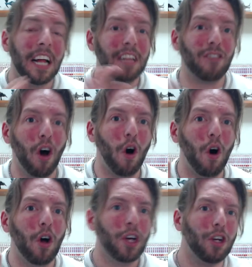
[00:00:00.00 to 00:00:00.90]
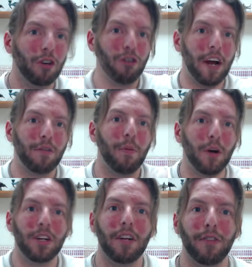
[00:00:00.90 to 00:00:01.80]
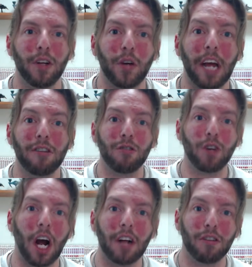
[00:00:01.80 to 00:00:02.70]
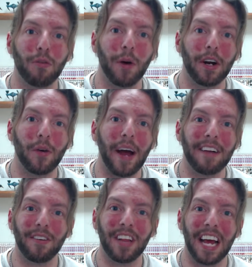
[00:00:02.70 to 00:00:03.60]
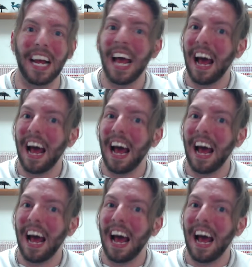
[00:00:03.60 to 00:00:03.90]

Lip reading: This whole, you're transported to different locations regardless from where you enter thing,